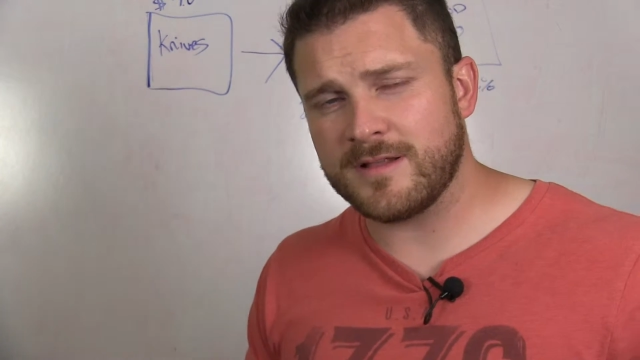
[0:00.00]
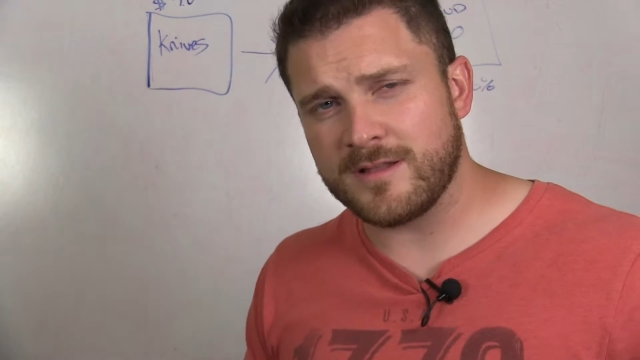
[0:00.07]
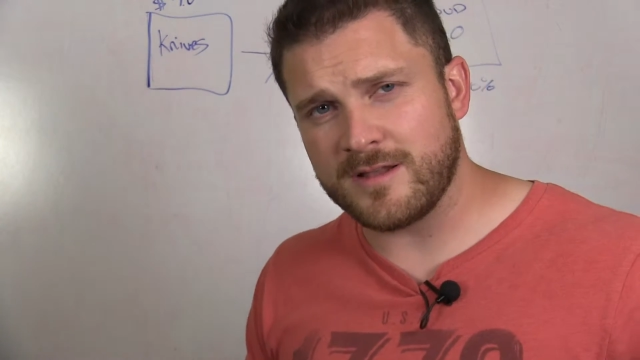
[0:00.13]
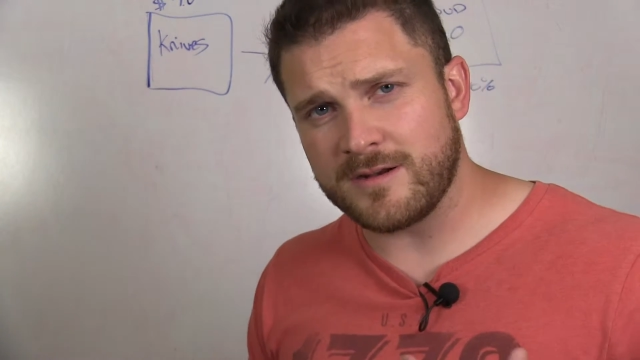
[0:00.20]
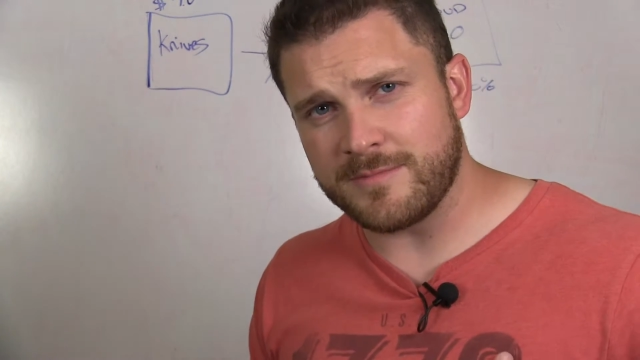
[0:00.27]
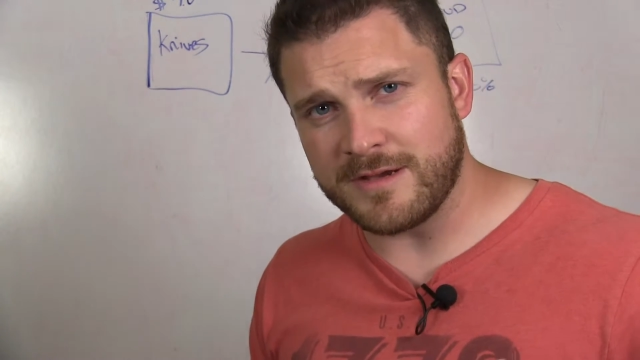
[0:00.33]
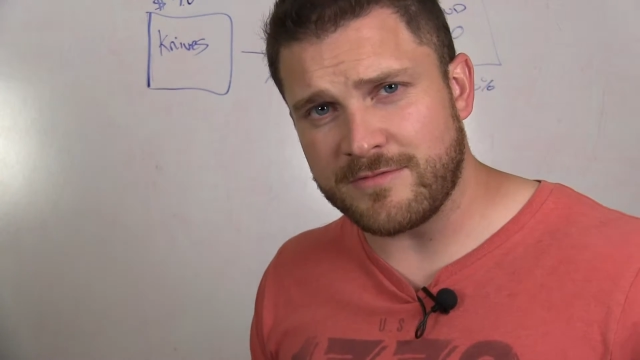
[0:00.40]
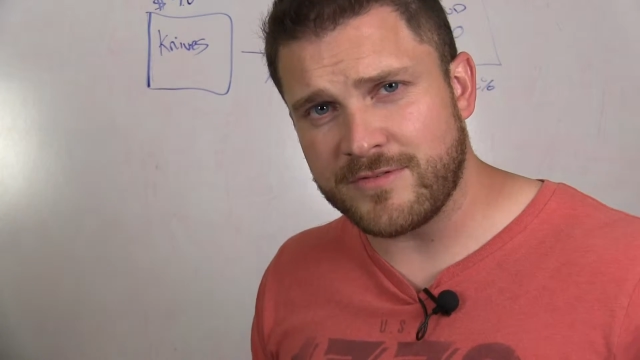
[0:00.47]

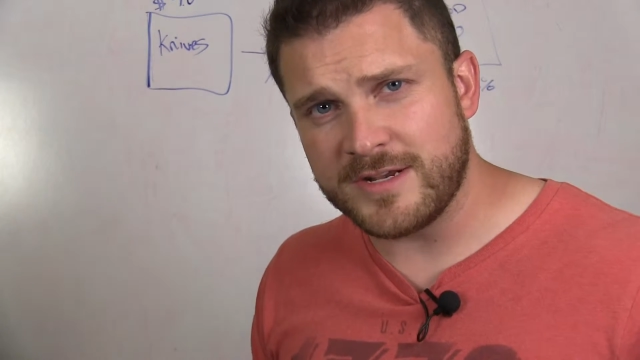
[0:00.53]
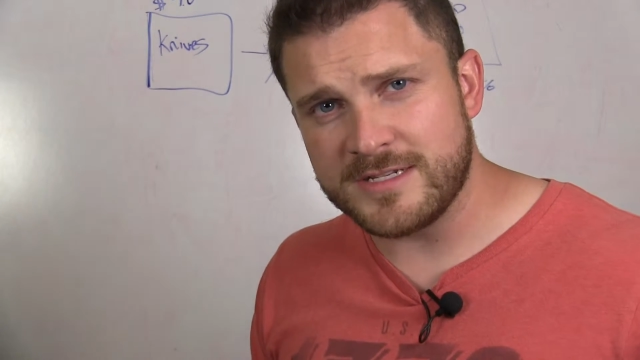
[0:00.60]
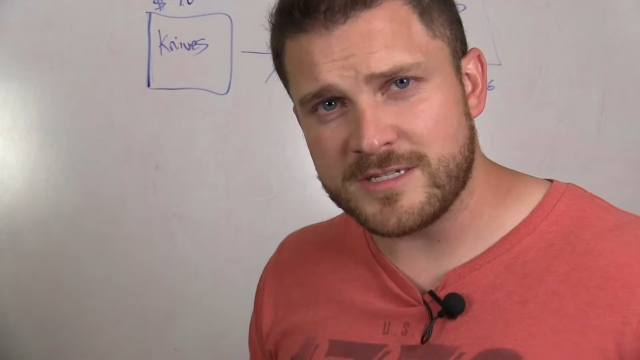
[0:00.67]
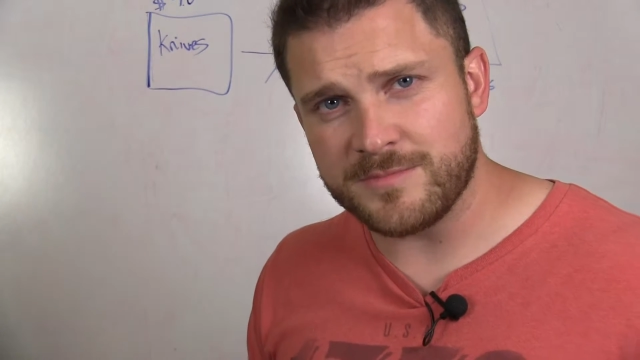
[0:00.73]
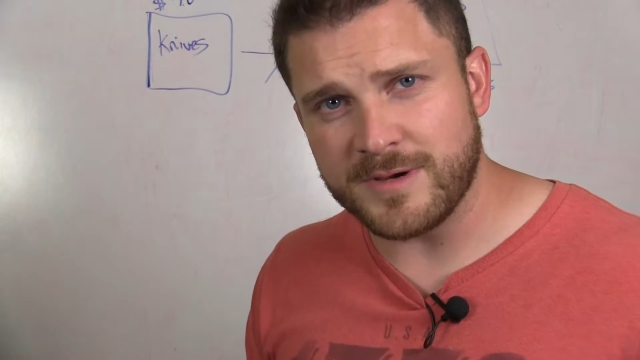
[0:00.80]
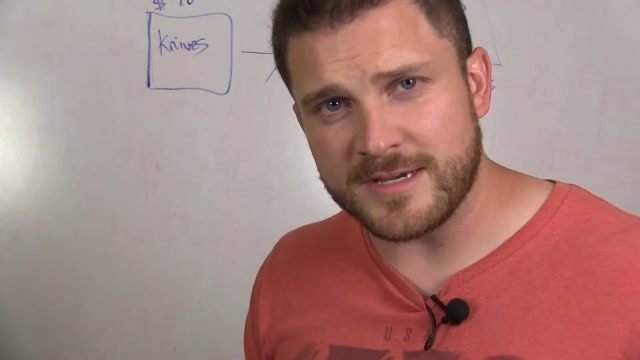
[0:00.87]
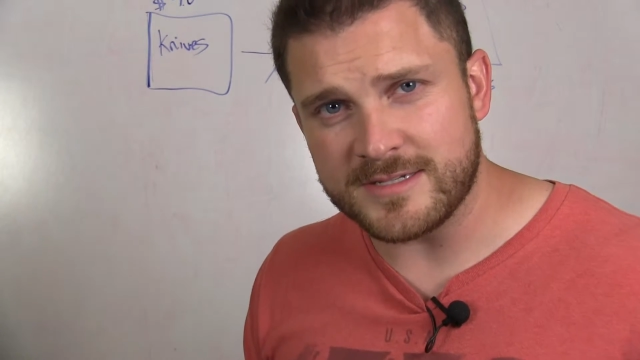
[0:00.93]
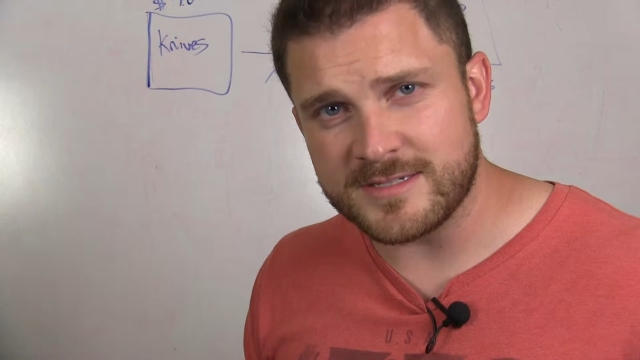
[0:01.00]
of my friends
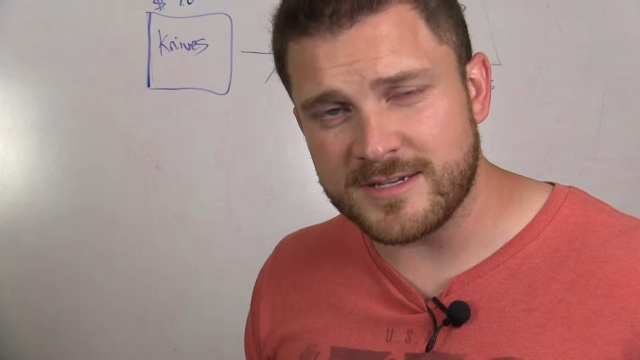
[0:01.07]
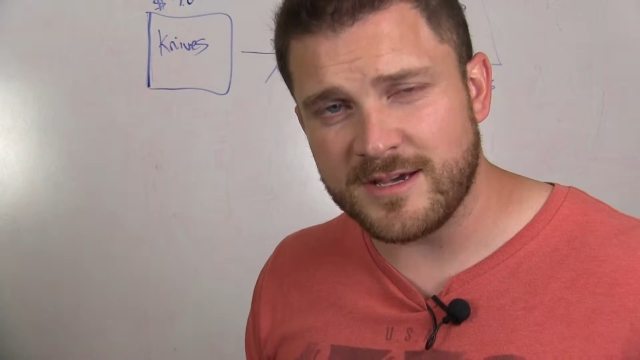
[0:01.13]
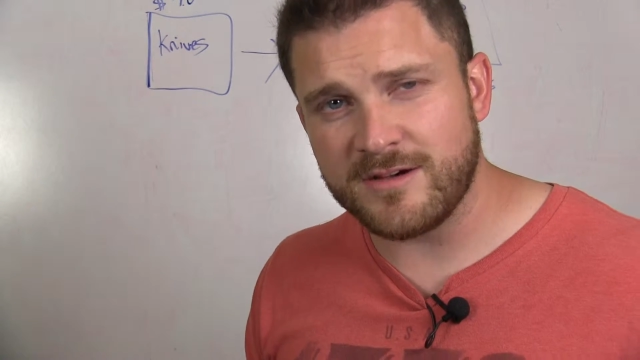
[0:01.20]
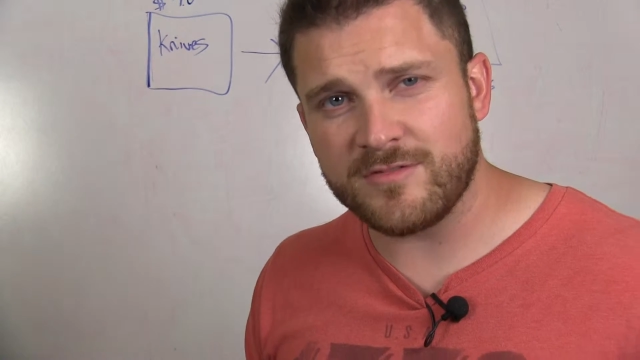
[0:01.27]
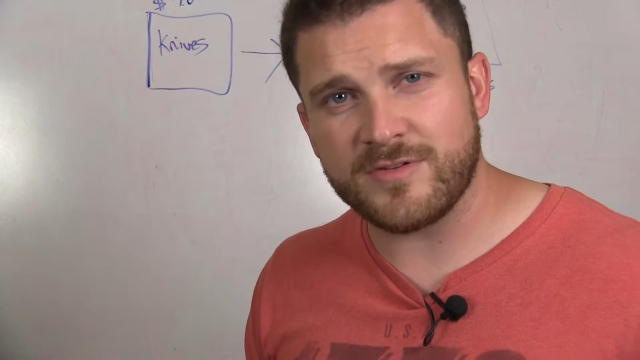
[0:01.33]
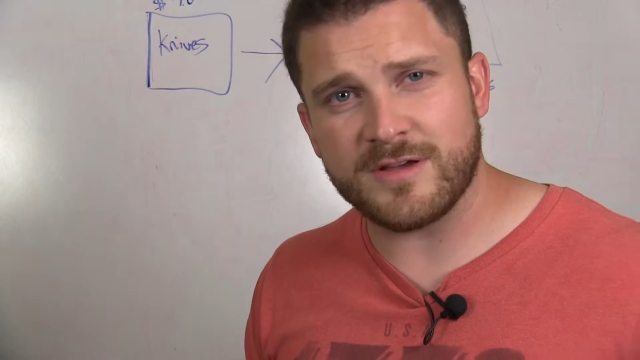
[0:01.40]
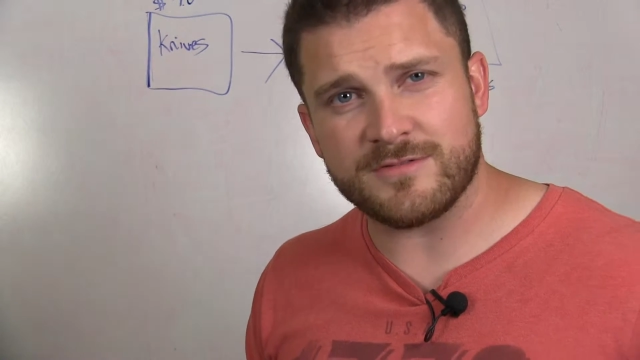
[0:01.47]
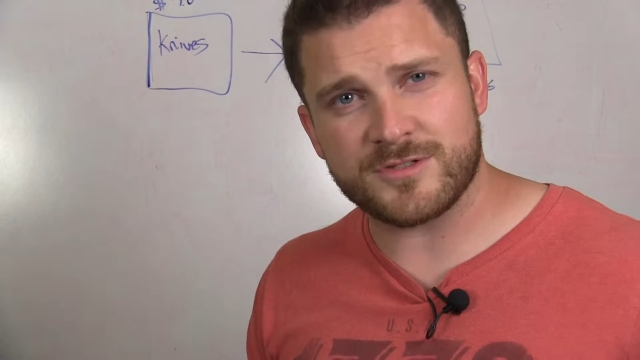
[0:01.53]
and
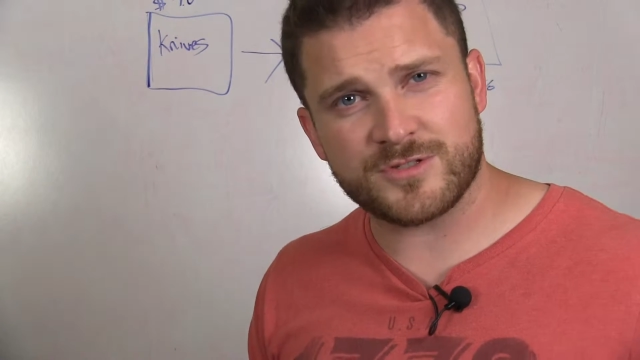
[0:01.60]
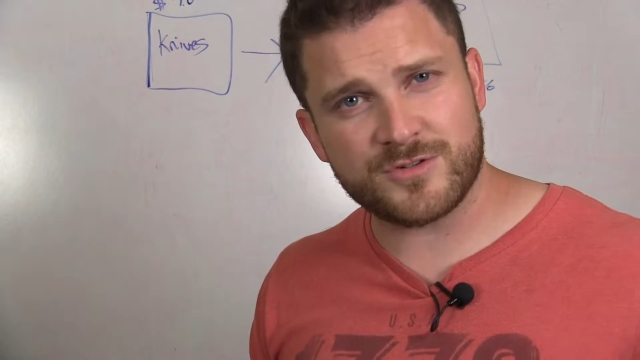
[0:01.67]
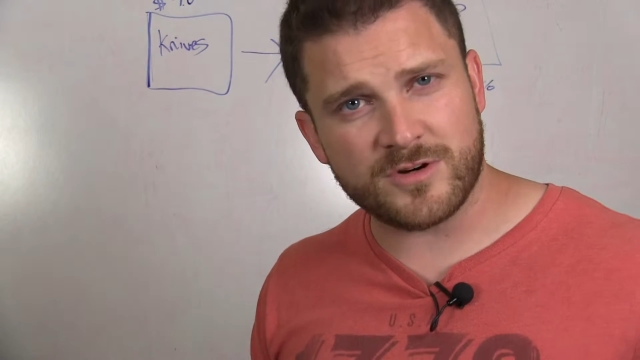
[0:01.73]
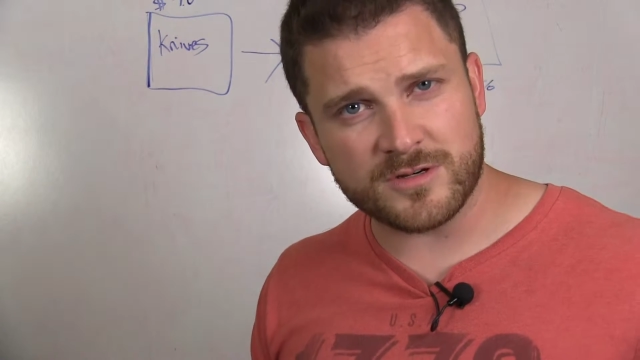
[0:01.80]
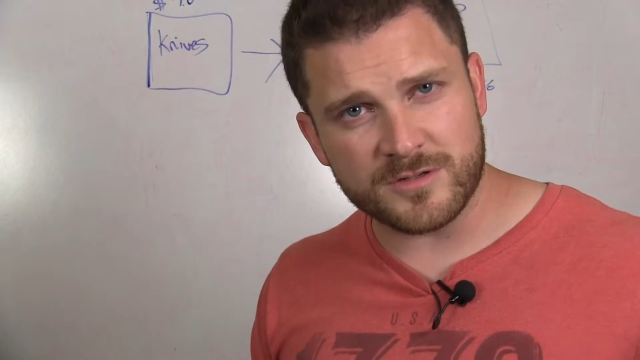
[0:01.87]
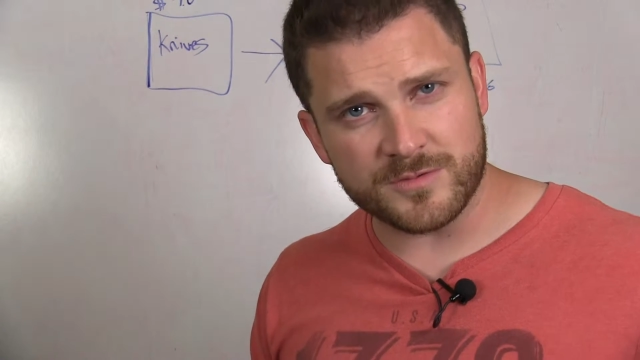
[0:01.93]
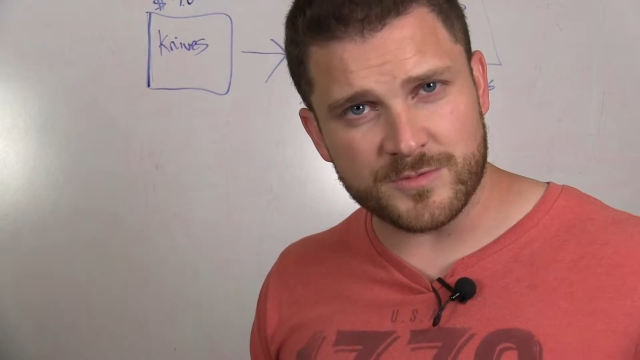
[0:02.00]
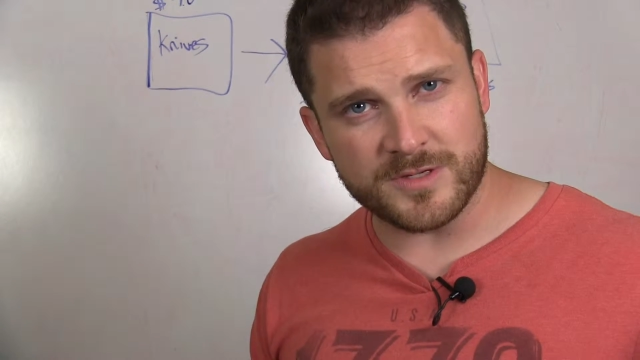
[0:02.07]
myself have
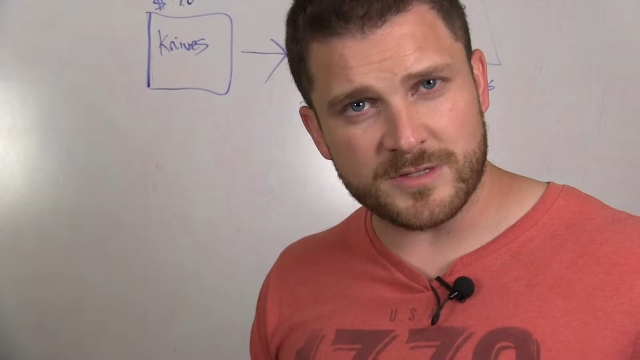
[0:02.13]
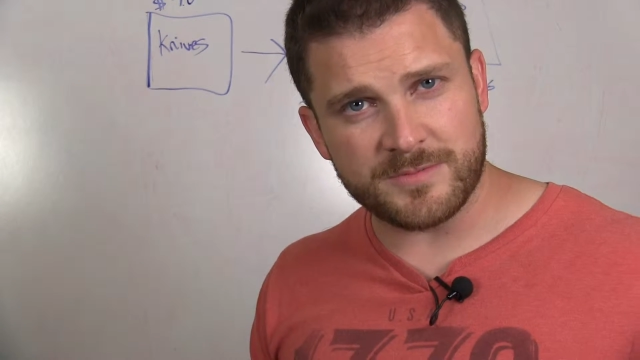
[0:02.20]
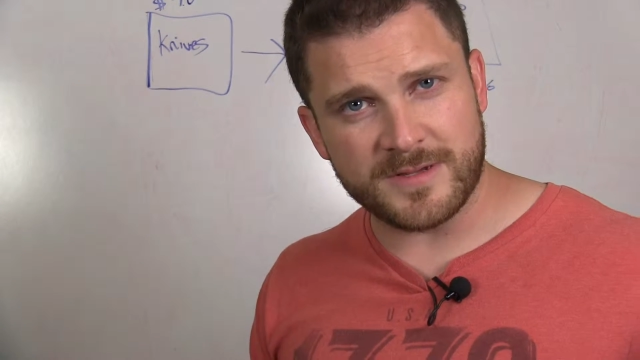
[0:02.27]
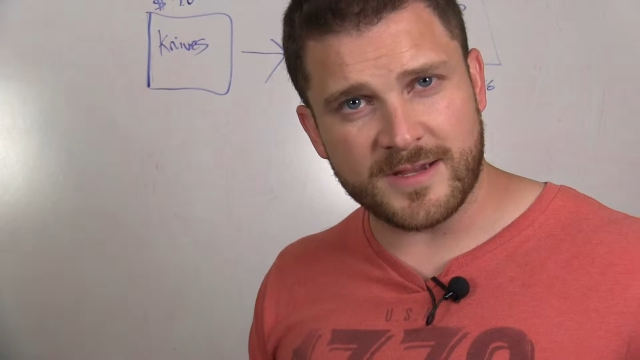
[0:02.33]
struggled with,